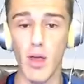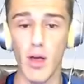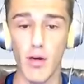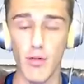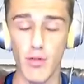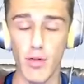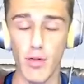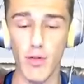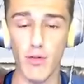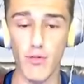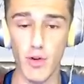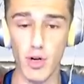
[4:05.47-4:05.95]
for
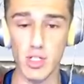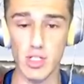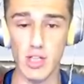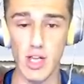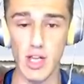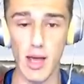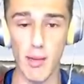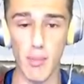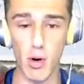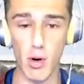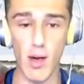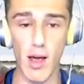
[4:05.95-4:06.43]
the first
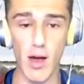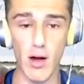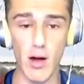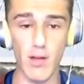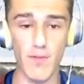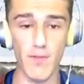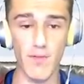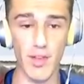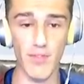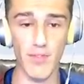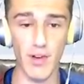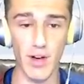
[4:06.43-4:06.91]
time around in
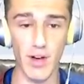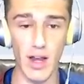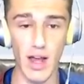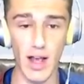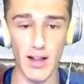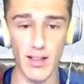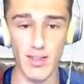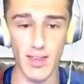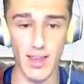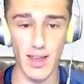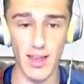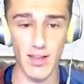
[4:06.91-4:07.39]
FIFA
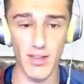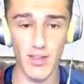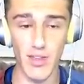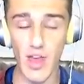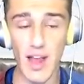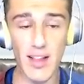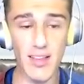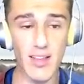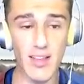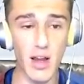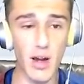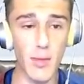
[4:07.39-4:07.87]
19. So
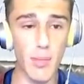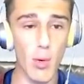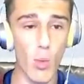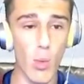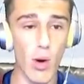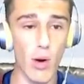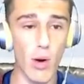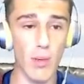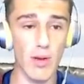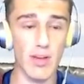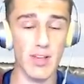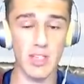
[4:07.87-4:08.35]
that's going to be
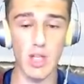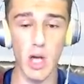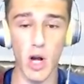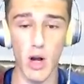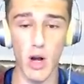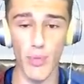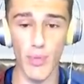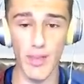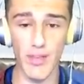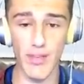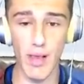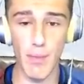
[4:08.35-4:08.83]
where we
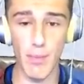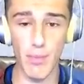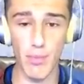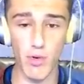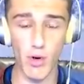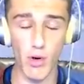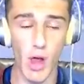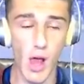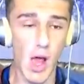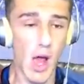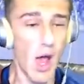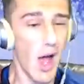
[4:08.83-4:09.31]
start this episode.